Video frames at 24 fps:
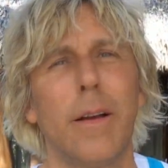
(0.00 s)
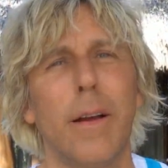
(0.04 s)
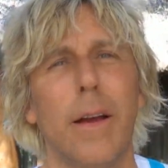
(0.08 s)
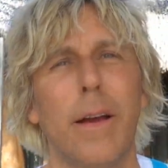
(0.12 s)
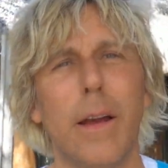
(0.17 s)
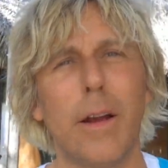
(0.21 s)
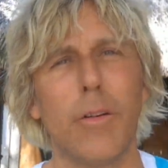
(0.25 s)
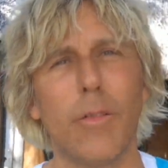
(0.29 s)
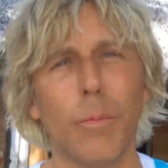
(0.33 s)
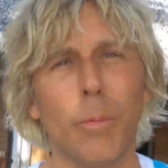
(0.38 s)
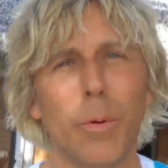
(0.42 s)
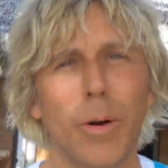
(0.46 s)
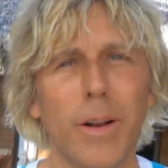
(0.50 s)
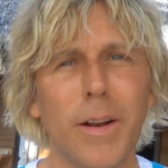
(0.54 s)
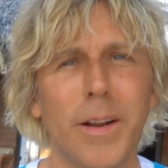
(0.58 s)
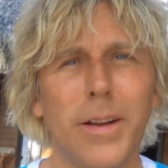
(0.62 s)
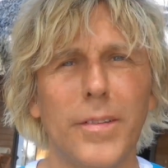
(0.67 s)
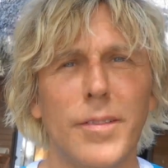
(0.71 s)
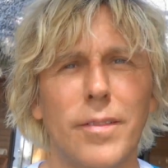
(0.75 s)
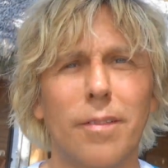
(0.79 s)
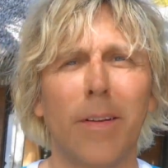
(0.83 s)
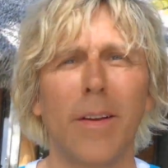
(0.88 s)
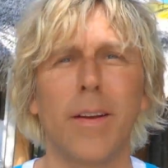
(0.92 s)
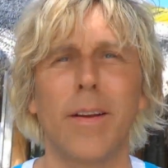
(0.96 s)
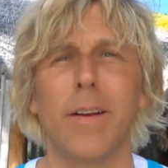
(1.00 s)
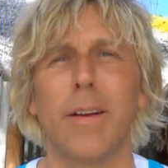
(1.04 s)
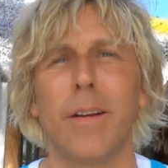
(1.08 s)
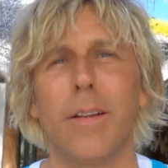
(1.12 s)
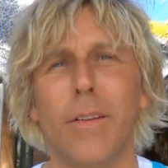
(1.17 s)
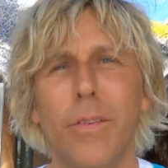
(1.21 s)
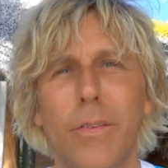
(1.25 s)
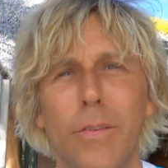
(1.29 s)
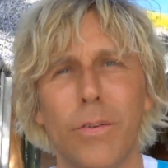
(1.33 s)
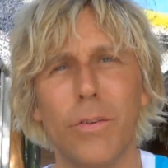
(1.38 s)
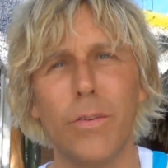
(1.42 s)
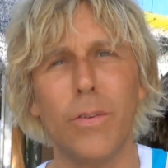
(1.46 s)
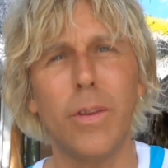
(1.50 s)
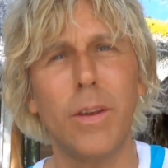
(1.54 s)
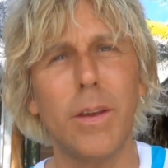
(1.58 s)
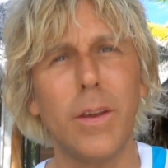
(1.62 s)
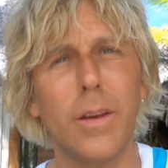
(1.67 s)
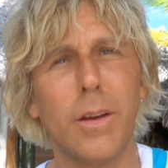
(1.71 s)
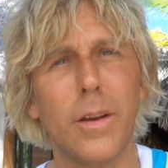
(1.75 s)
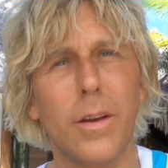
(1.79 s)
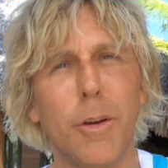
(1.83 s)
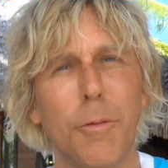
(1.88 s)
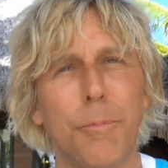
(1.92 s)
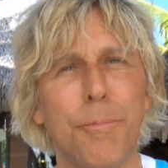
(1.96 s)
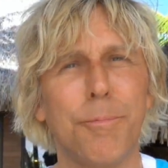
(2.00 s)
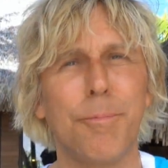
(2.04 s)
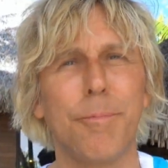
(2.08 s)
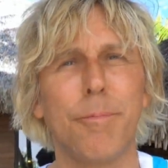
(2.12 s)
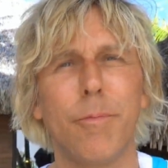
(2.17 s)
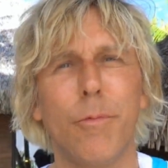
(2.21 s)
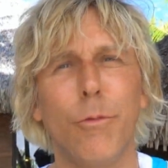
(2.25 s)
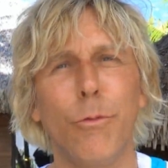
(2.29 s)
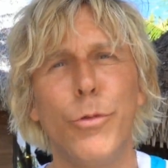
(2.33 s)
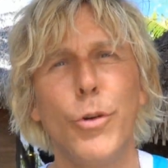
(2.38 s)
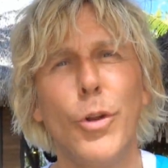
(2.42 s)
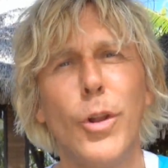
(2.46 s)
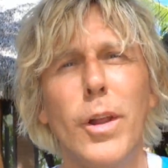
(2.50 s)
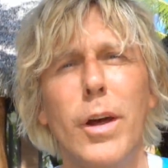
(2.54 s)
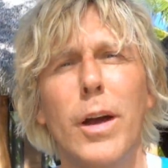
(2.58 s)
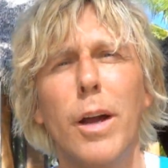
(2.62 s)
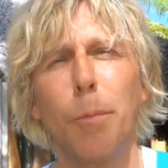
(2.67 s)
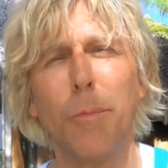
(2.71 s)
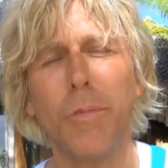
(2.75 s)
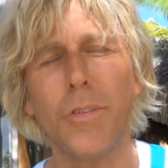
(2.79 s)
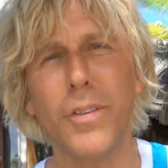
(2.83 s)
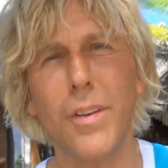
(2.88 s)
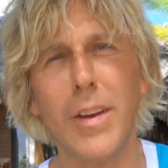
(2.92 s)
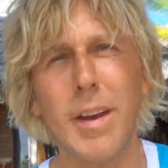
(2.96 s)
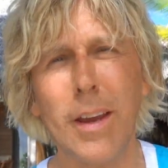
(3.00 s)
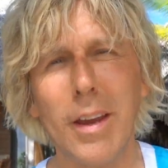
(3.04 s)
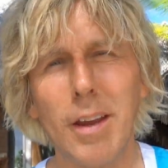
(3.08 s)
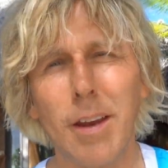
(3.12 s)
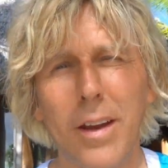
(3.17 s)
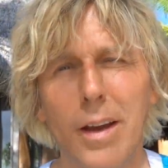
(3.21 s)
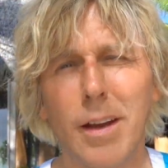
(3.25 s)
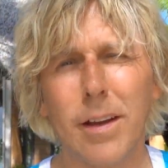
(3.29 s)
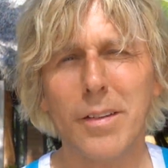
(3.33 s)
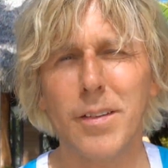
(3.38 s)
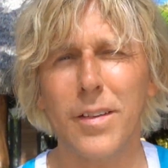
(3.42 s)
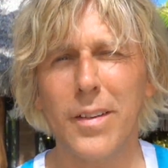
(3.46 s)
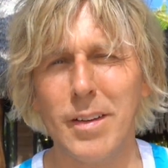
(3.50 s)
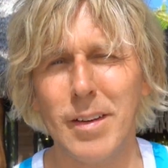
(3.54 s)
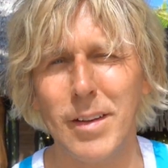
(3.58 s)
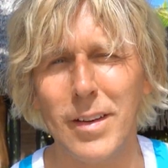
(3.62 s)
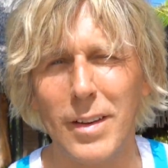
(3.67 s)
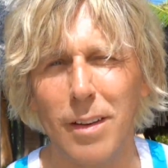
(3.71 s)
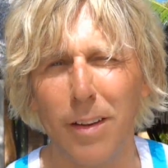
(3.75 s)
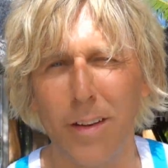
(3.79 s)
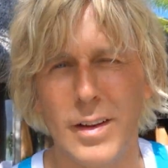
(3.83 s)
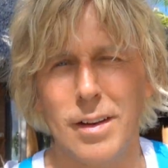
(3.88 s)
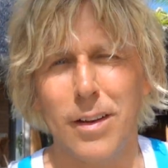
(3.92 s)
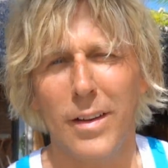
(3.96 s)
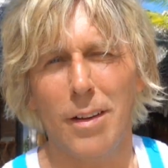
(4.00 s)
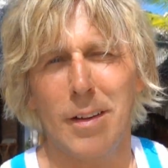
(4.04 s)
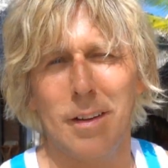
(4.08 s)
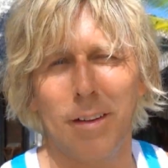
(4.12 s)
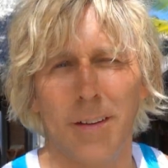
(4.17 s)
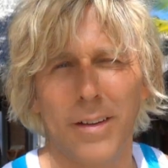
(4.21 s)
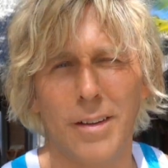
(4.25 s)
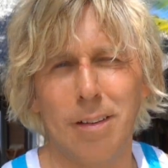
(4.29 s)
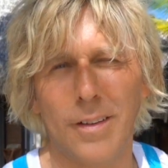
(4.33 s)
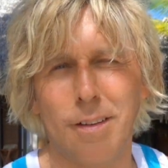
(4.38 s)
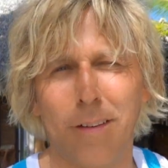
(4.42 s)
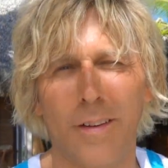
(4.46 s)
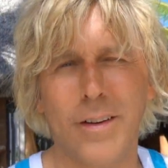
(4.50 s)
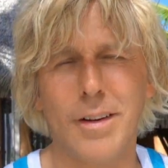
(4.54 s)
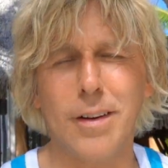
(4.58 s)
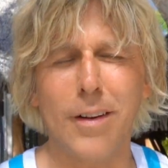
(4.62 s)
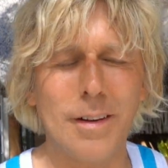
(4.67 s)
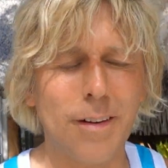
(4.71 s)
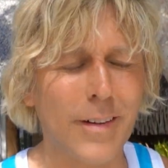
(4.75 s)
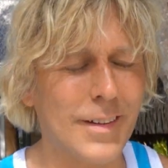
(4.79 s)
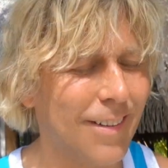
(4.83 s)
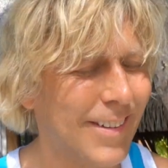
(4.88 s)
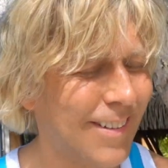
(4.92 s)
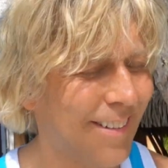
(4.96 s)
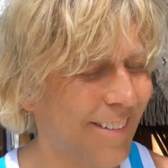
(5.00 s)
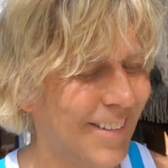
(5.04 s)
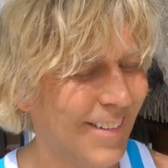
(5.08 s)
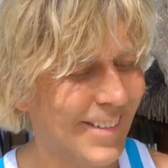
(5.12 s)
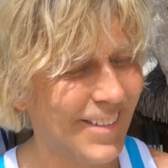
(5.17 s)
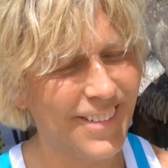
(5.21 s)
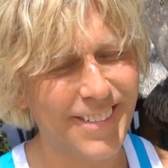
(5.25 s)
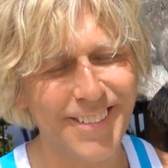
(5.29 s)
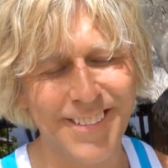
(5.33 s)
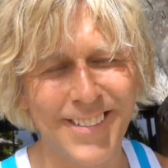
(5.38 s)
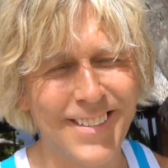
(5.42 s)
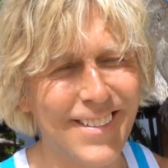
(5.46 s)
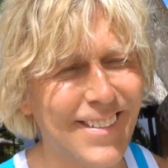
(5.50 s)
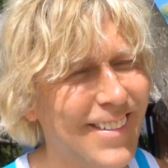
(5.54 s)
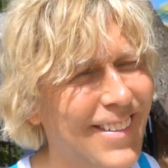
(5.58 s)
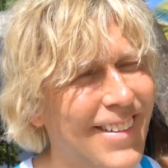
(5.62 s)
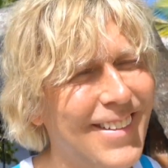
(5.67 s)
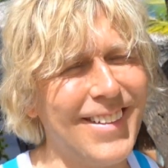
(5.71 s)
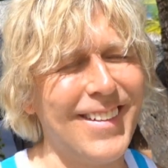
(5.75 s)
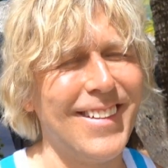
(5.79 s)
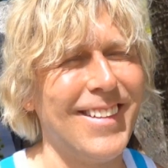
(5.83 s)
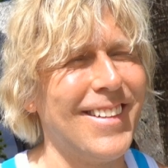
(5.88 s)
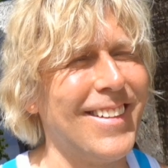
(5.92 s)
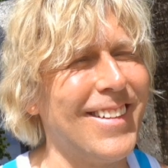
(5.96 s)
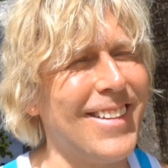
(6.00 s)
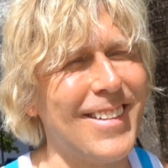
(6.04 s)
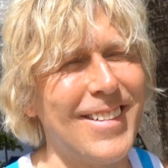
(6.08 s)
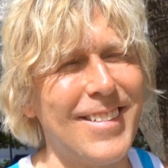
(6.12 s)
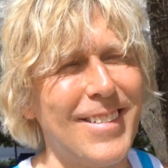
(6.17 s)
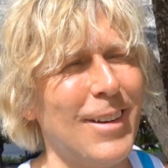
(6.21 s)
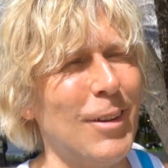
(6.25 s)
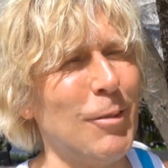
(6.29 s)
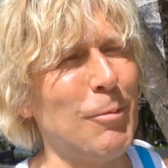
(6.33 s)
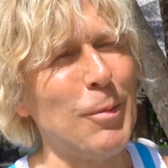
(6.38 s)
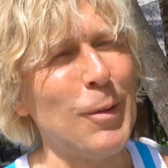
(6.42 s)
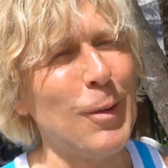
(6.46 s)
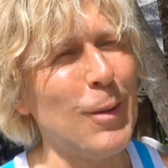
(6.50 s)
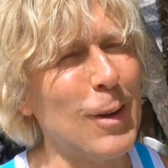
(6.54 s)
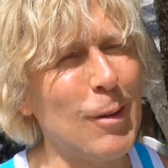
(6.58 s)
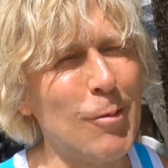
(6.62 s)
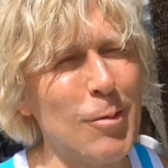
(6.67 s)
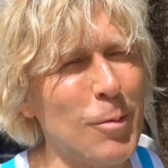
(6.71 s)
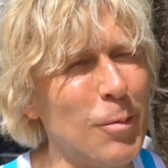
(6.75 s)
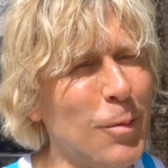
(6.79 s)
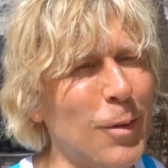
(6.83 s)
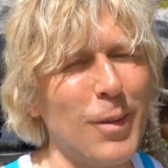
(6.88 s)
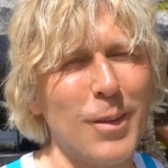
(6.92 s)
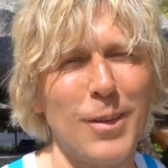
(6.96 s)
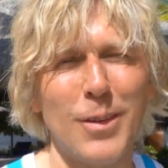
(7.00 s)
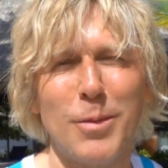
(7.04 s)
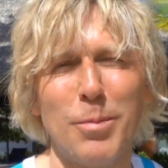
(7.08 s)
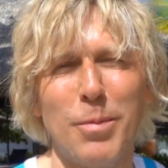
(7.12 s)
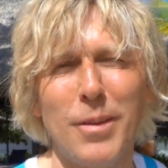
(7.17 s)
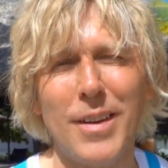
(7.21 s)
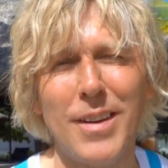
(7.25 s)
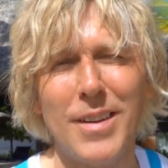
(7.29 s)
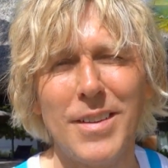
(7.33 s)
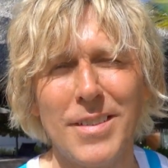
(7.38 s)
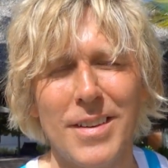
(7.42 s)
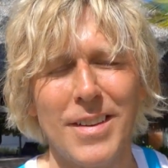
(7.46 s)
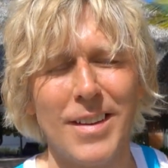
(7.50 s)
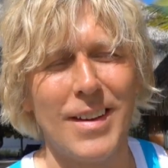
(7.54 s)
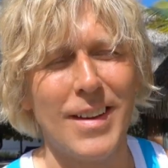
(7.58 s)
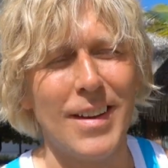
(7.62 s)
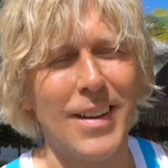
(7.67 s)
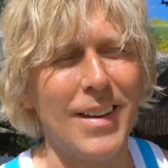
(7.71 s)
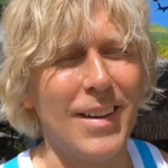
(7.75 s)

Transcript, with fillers: Hey everybody, this is the um, villa I'm staying at. Uh, it's unbelievable, this place.